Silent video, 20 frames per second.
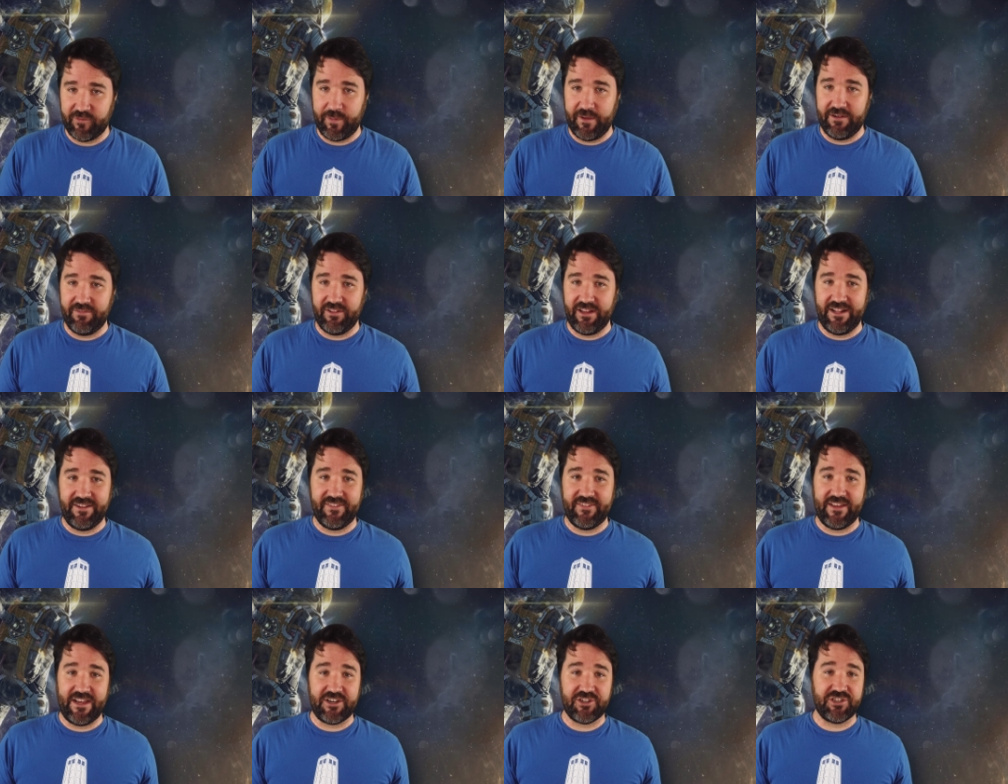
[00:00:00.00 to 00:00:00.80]
Speed of Light
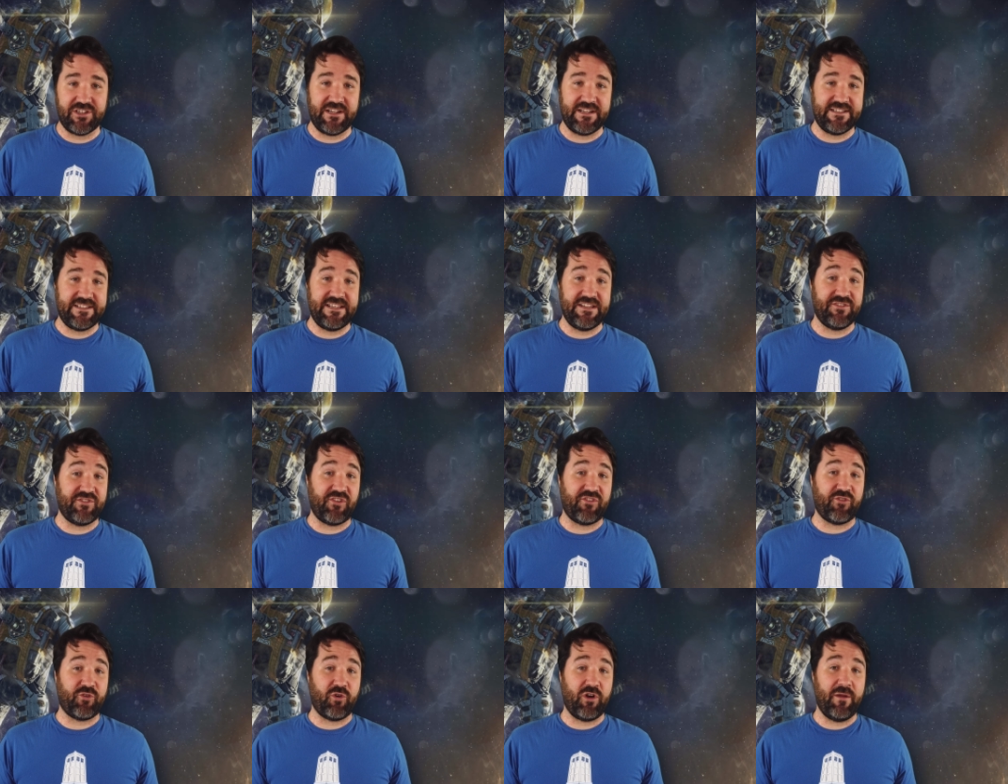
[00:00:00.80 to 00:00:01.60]
section, I teased a
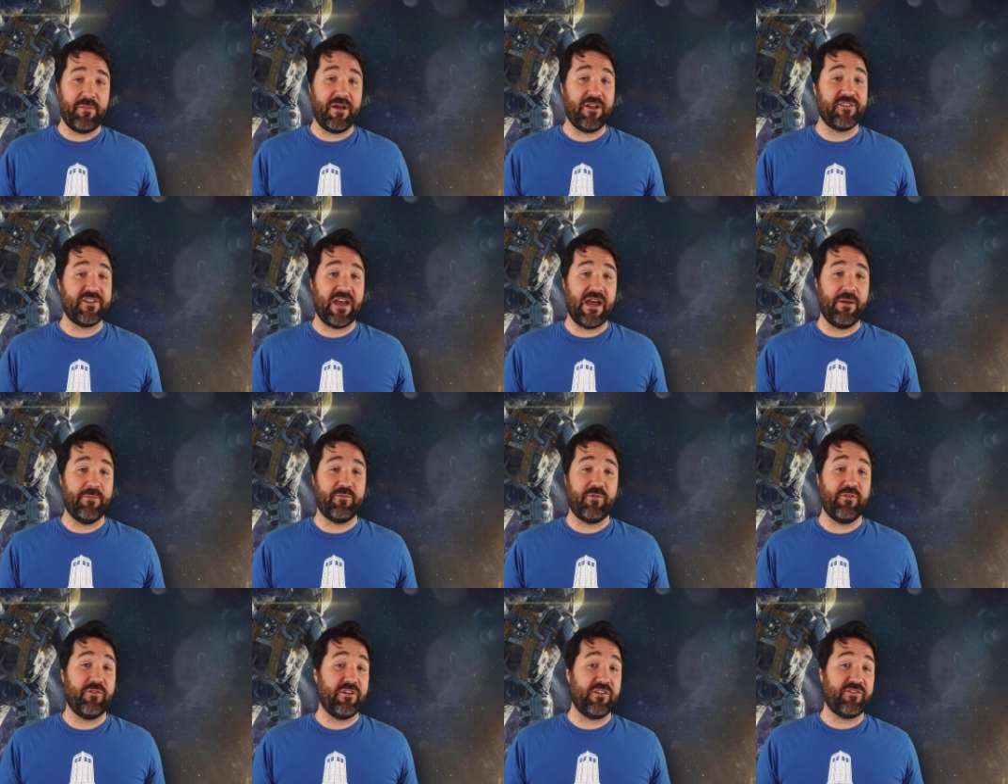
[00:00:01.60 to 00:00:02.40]
story about time
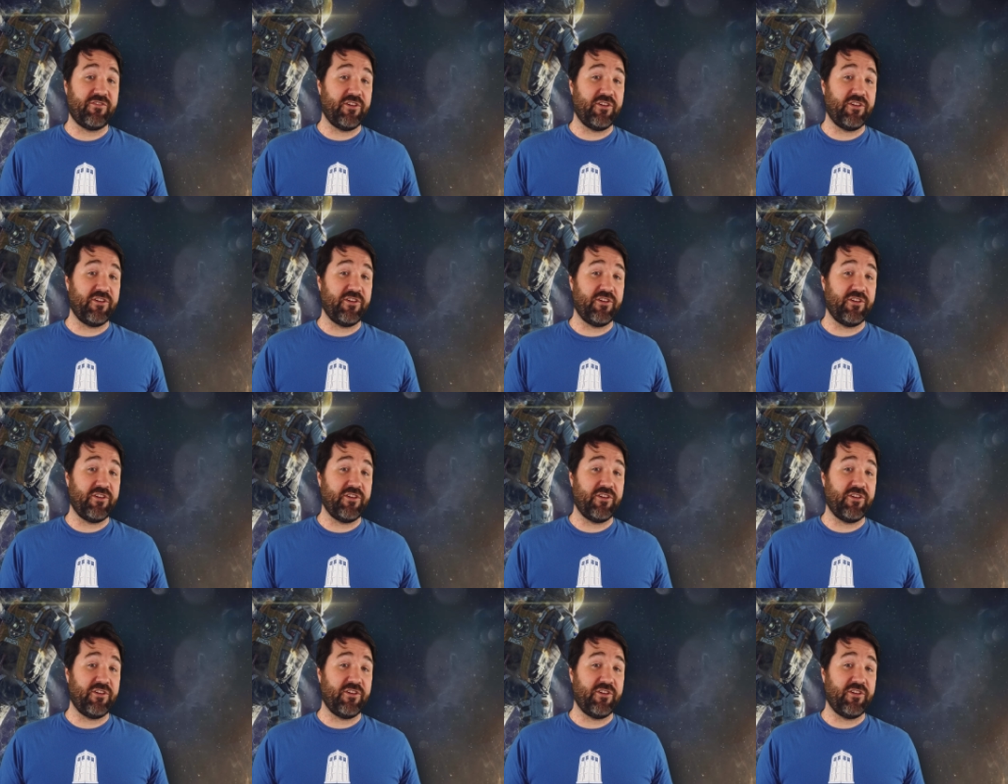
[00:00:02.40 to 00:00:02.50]
moving